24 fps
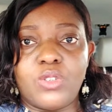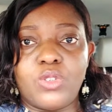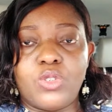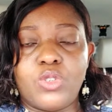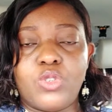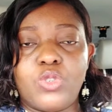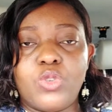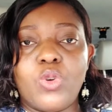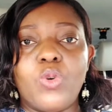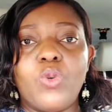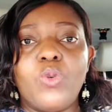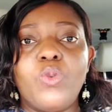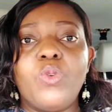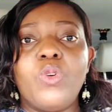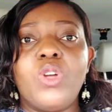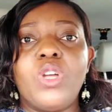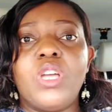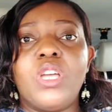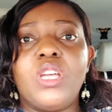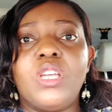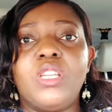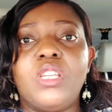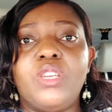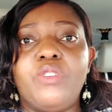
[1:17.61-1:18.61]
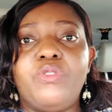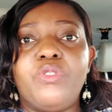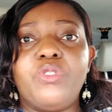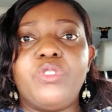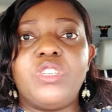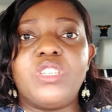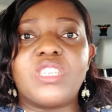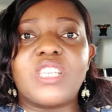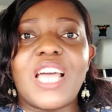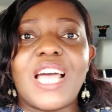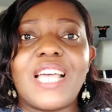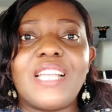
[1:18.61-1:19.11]
So if you
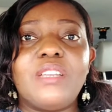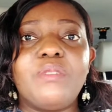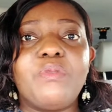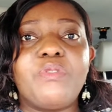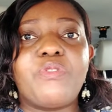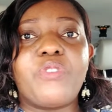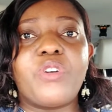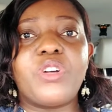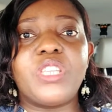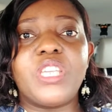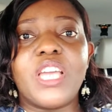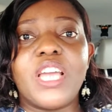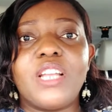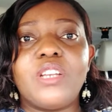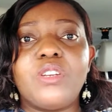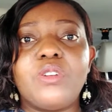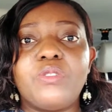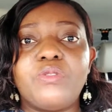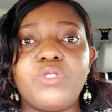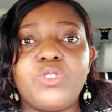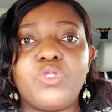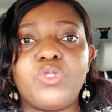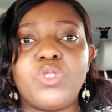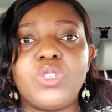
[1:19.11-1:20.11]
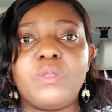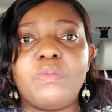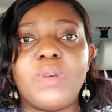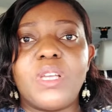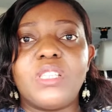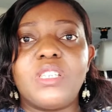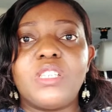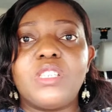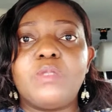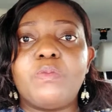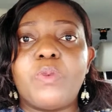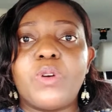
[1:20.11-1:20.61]
discard it before the end of the
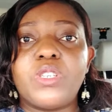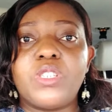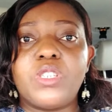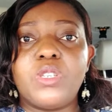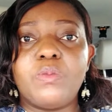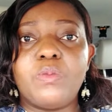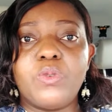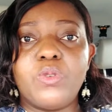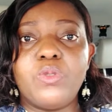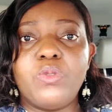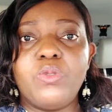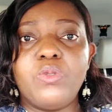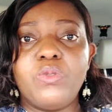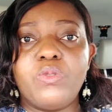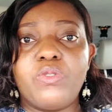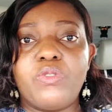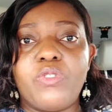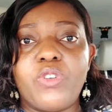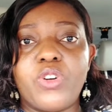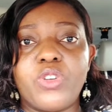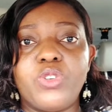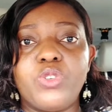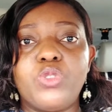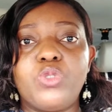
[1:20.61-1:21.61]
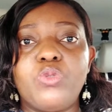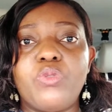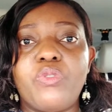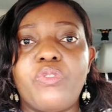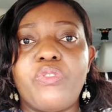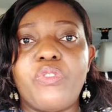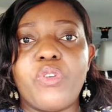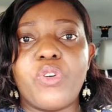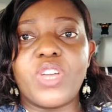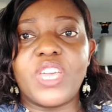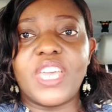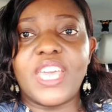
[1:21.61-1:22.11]
treatment, it's possible for you to
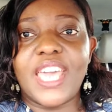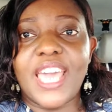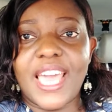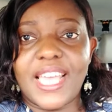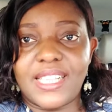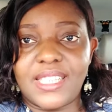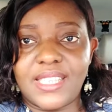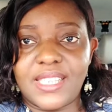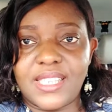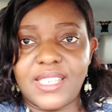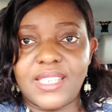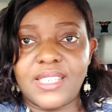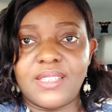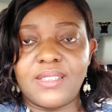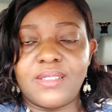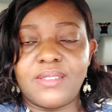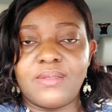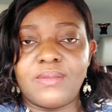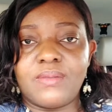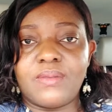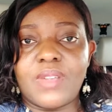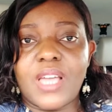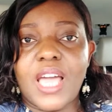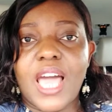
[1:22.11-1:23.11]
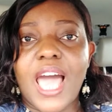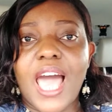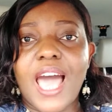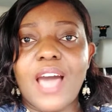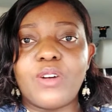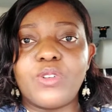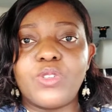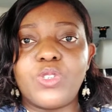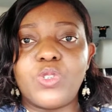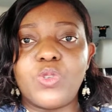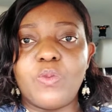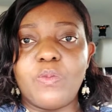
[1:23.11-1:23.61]
forget
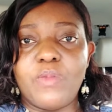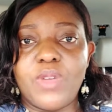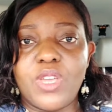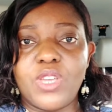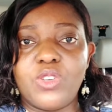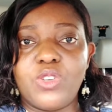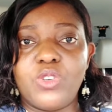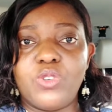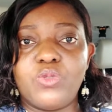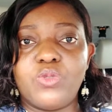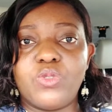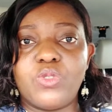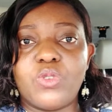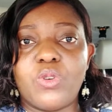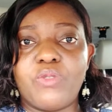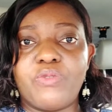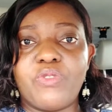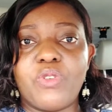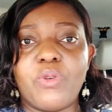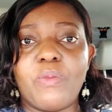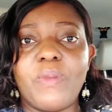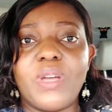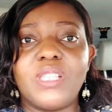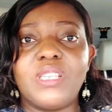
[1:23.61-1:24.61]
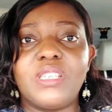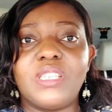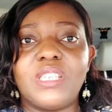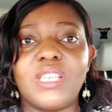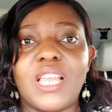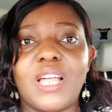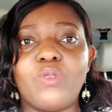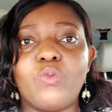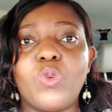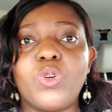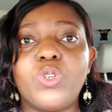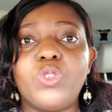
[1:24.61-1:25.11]
how to make use of your medicine
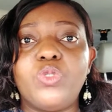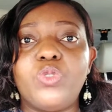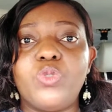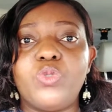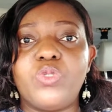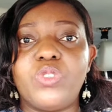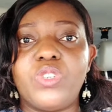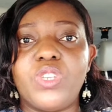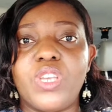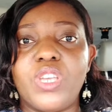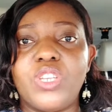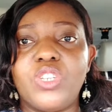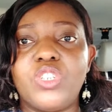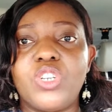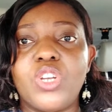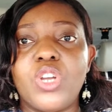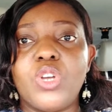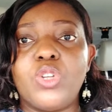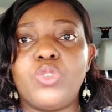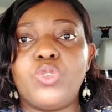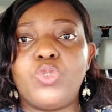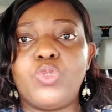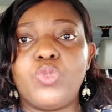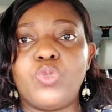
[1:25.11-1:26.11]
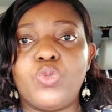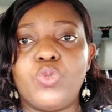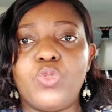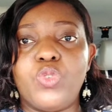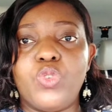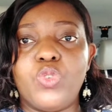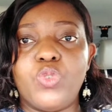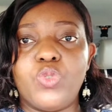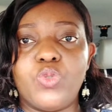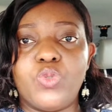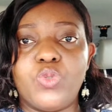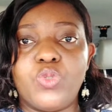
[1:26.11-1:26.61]
and what dosage to
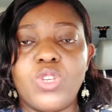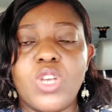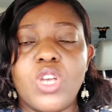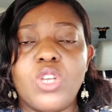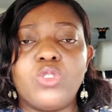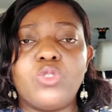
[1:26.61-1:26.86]
use.